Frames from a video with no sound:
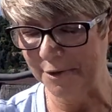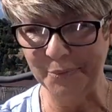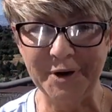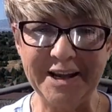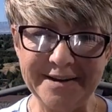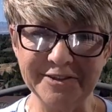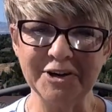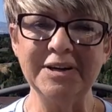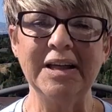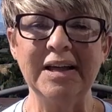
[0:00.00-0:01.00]

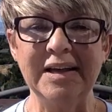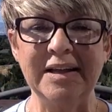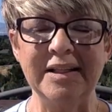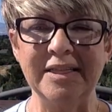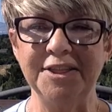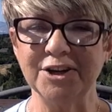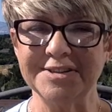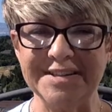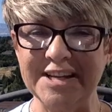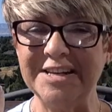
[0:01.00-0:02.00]
whatever,
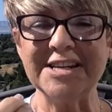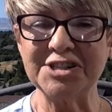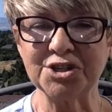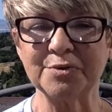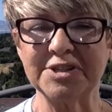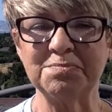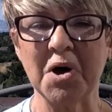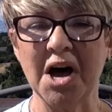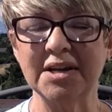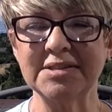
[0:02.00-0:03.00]
there's the initial
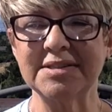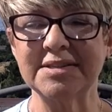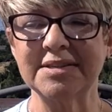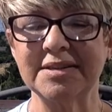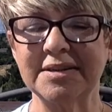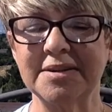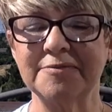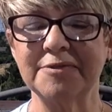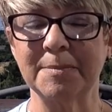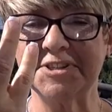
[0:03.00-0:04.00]
response
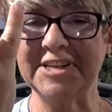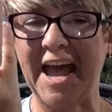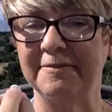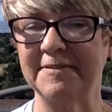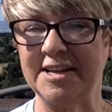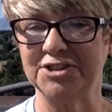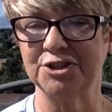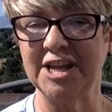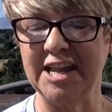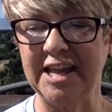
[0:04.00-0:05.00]
from staff as they're
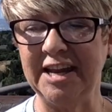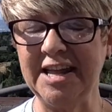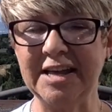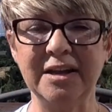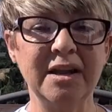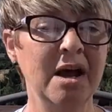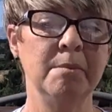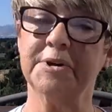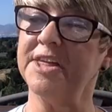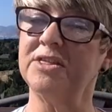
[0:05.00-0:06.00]
taking it in,
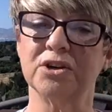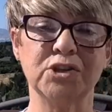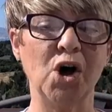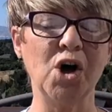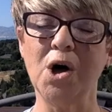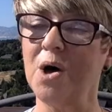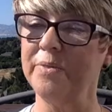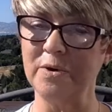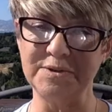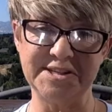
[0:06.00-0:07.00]
but then there's all
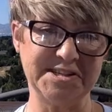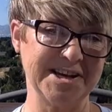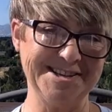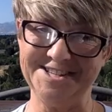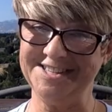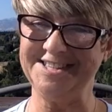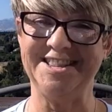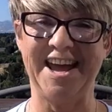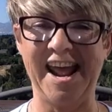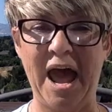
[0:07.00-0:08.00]
those discussions
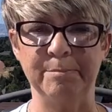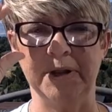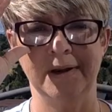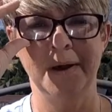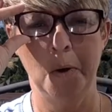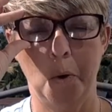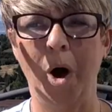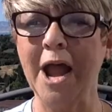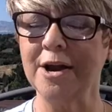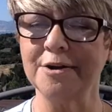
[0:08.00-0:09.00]
that happen.
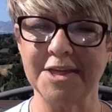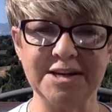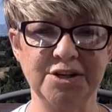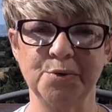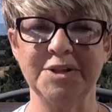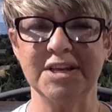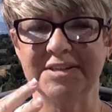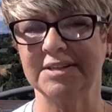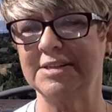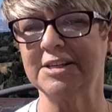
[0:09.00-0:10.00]
Why are they doing
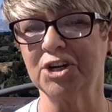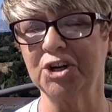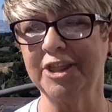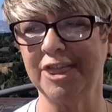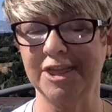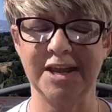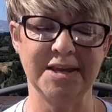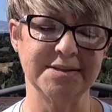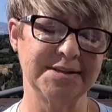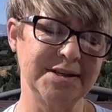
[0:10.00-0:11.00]
this? Is it a good thing?
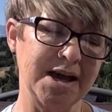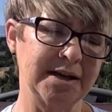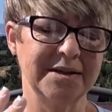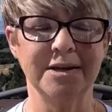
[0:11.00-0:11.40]
Is it not,